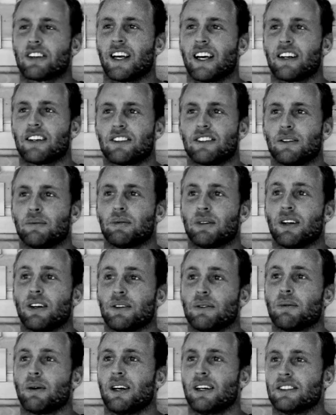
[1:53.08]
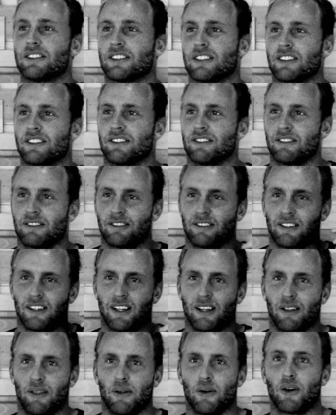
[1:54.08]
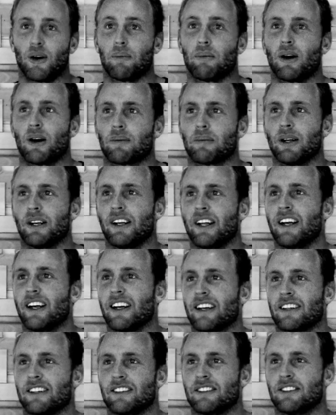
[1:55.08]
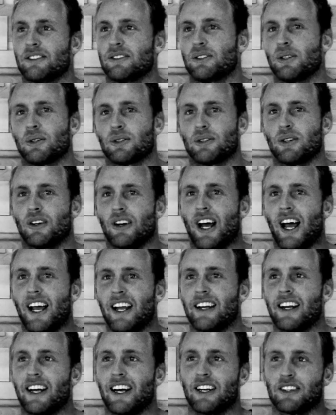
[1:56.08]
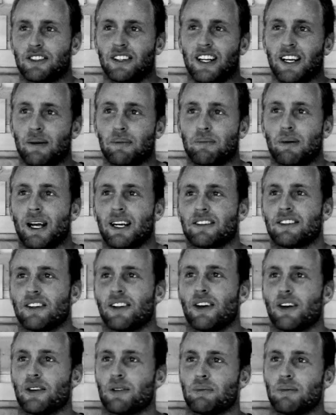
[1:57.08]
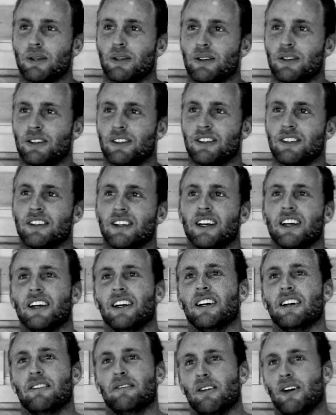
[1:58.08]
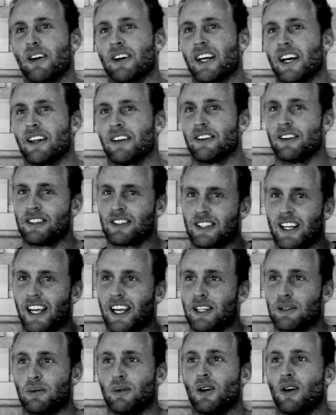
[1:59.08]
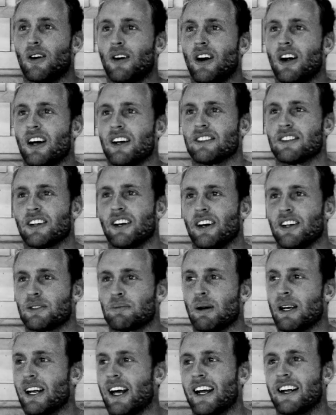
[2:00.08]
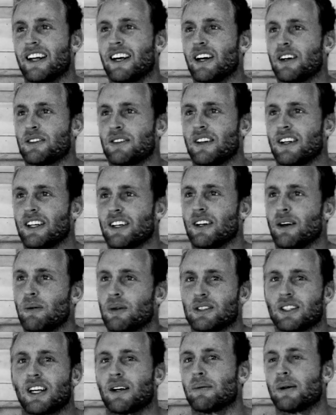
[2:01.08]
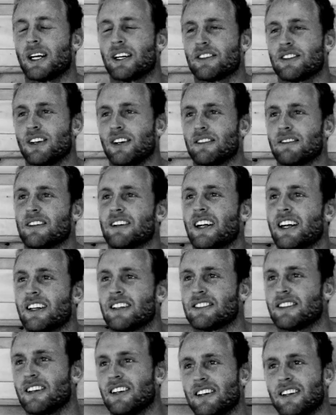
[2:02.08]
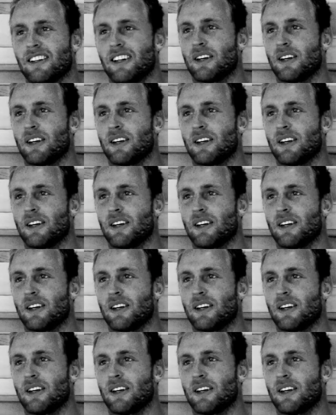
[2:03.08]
out at Shipstones once and thought I broke my neck, and took sort of 8 hours to get back to the hospital and find out the scans were alright. So I spent 8 hours thinking I wasn't going to be able to surf again, so that